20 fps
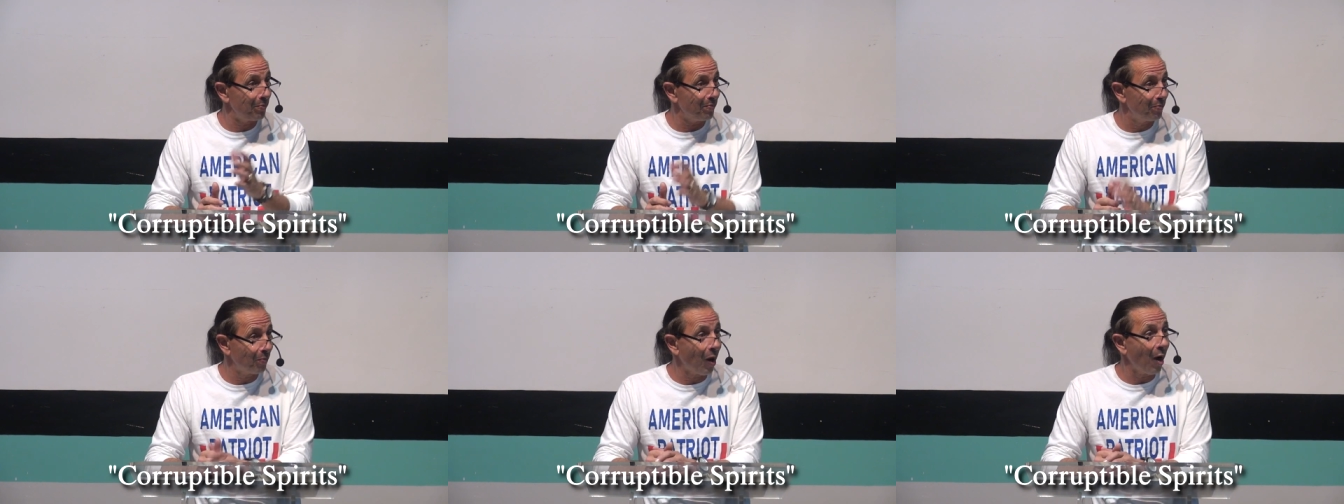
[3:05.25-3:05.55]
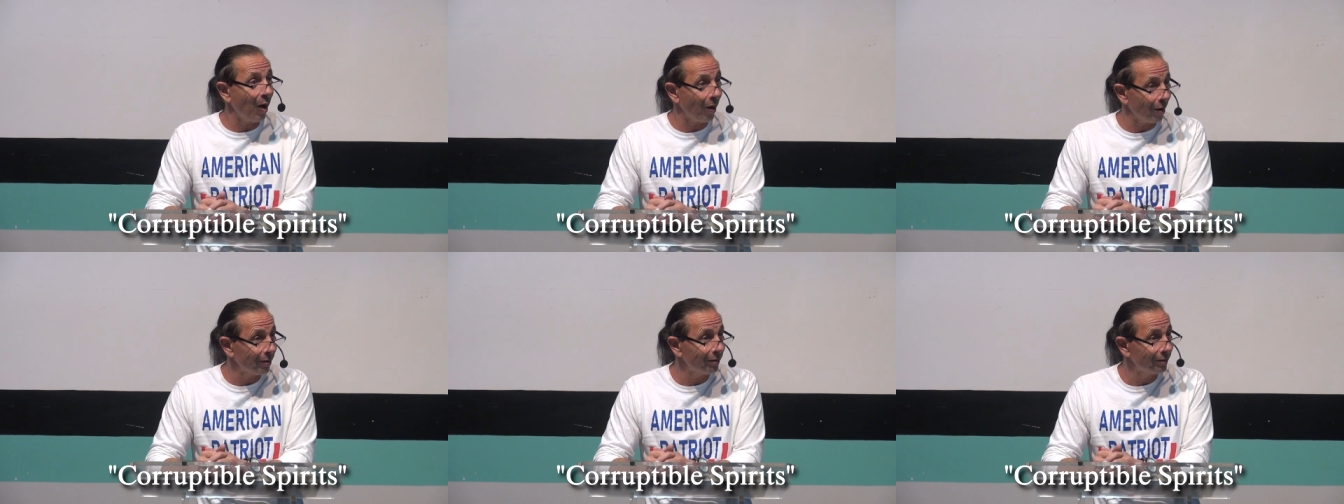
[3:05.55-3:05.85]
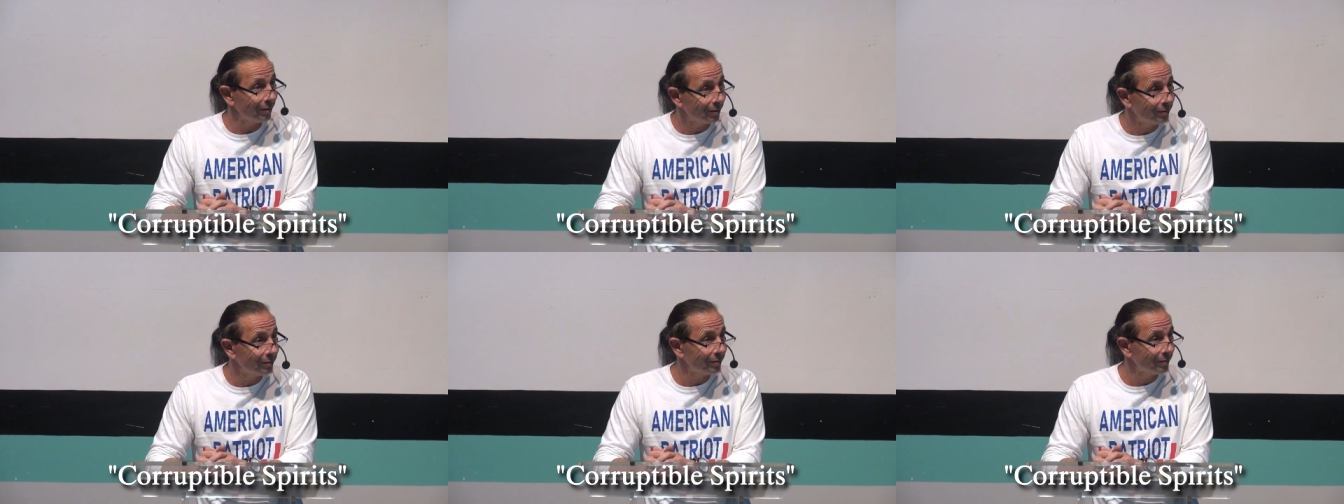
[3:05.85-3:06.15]
Paul.
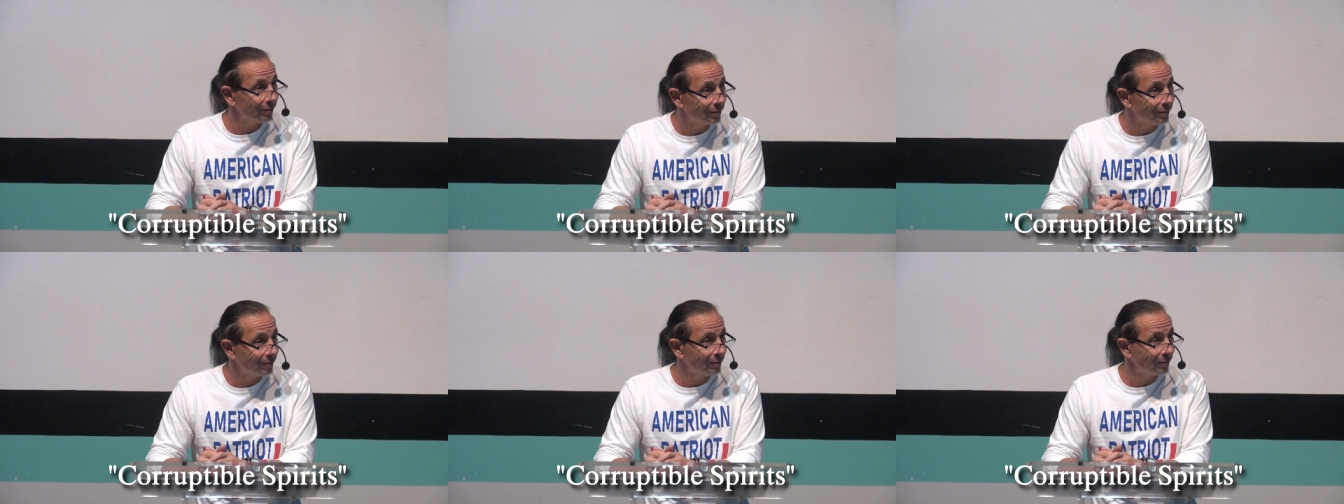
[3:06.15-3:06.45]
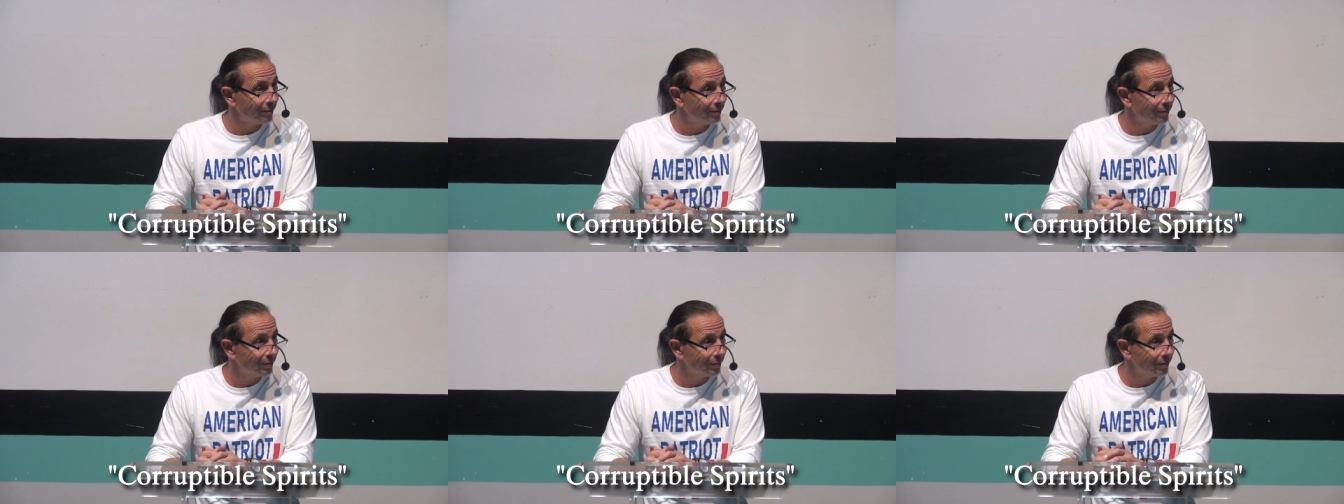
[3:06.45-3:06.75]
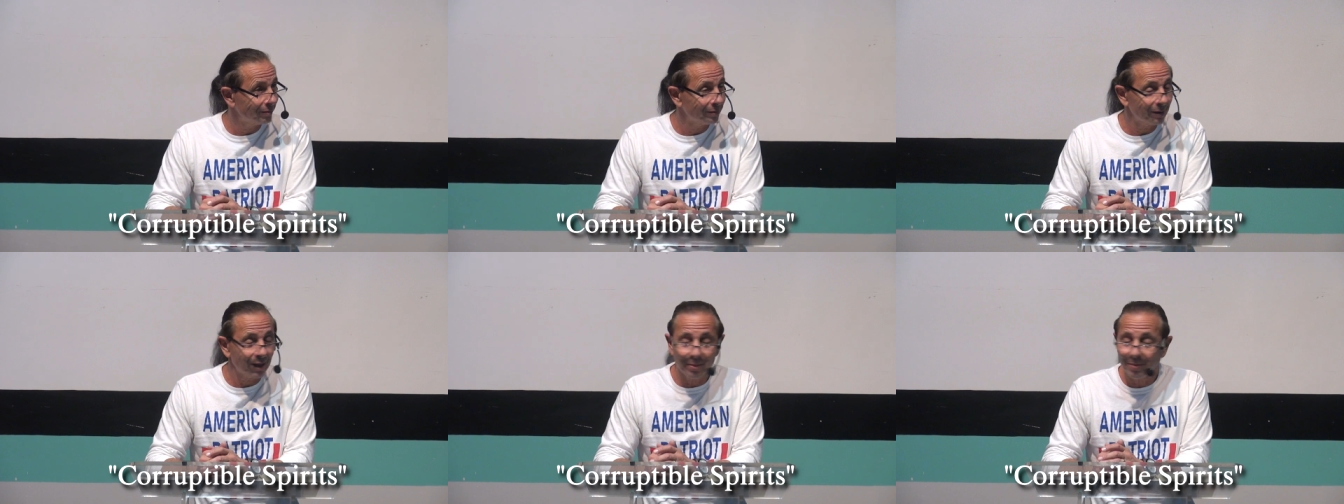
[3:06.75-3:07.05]

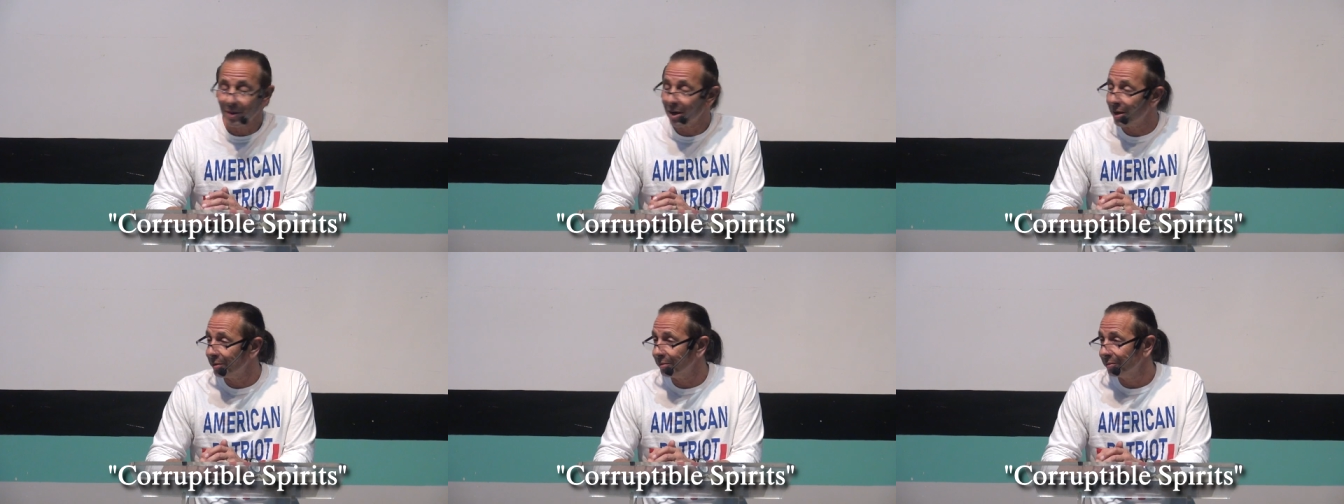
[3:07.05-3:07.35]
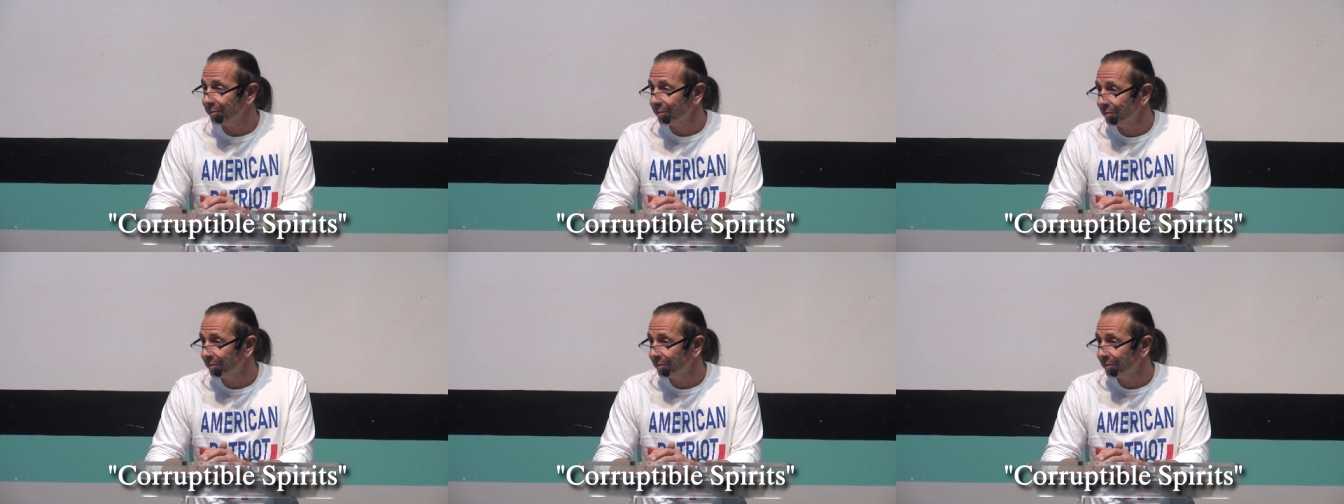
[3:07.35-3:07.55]
Amen.